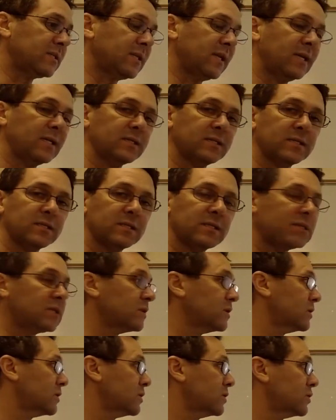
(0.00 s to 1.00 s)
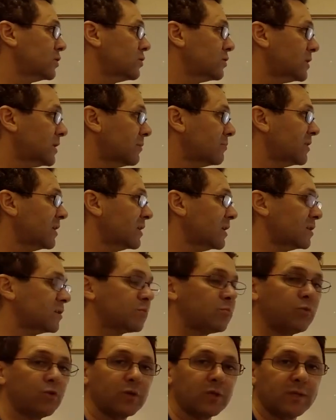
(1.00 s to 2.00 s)
dense to something that's
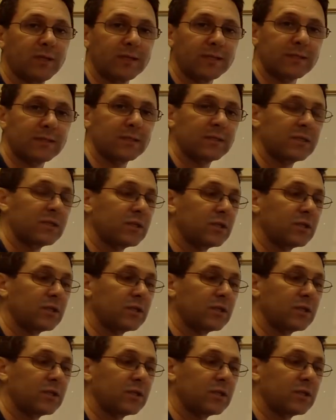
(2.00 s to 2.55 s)
more dense.